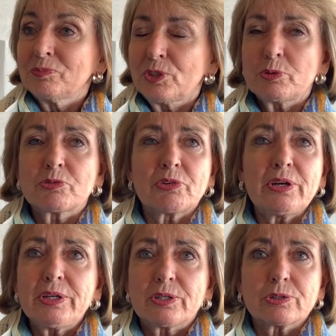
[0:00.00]
She was
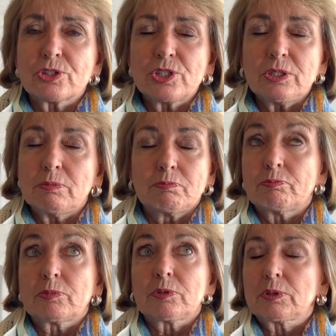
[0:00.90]
very good. She
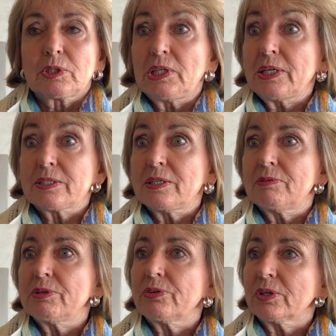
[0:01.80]
collected
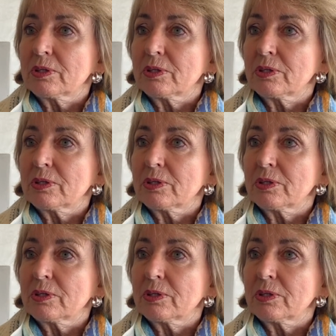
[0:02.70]
everything.